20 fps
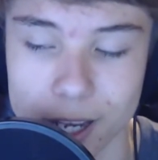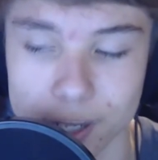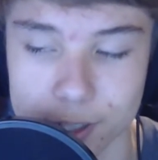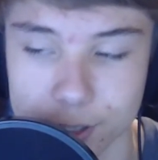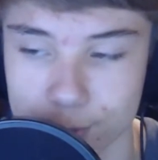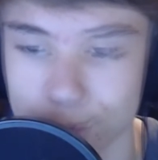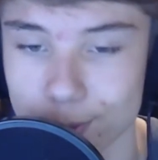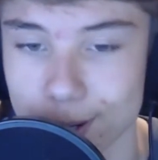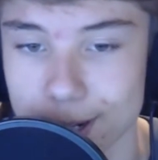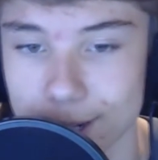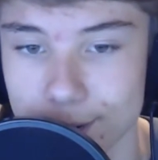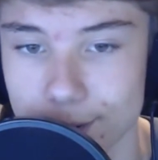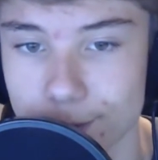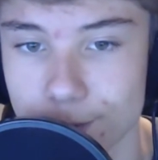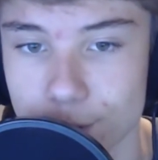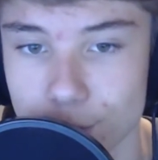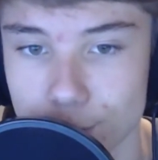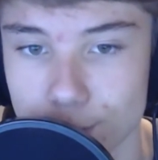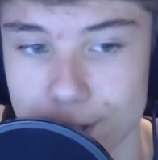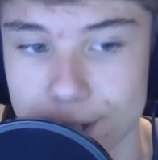I just wait a
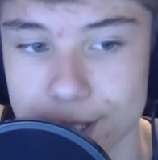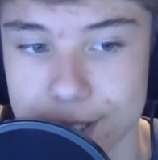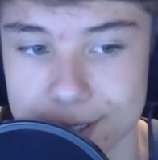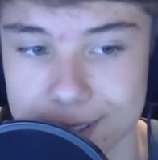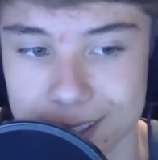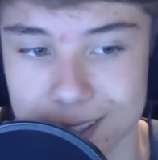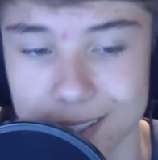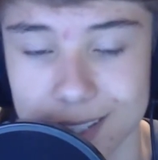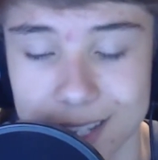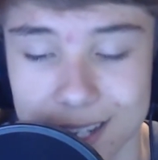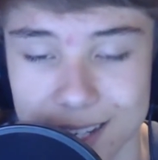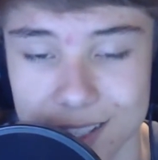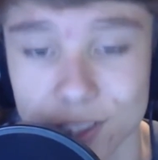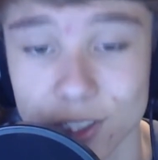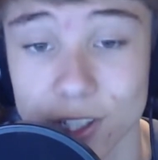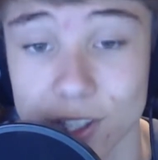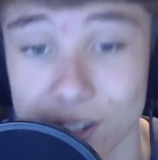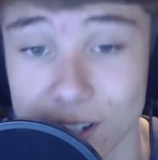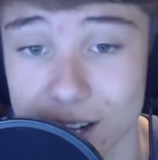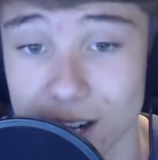few minutes and then I'll
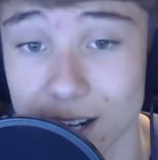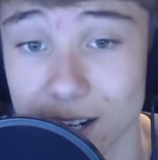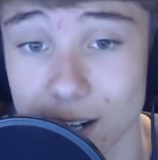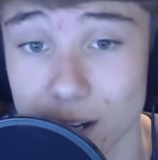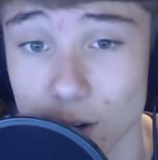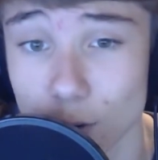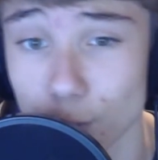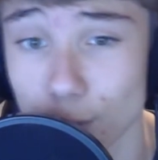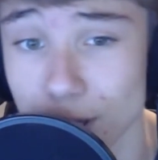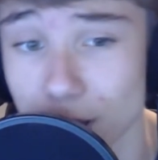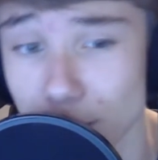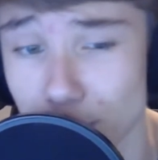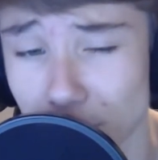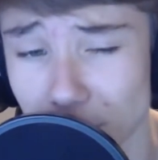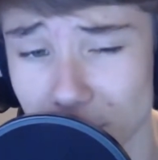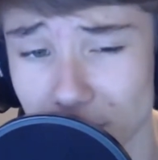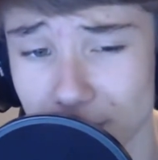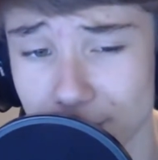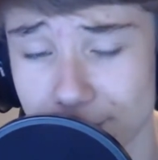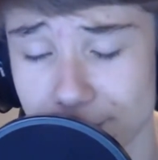turn it on and it'll be
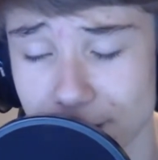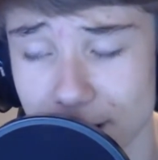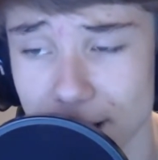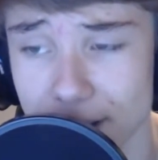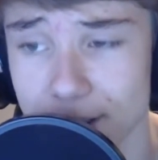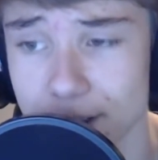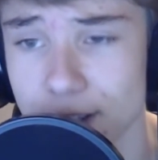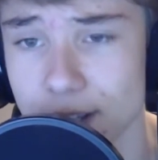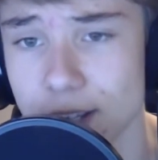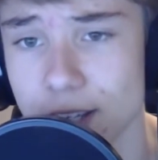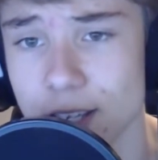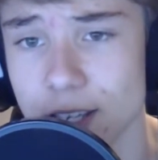completely fine.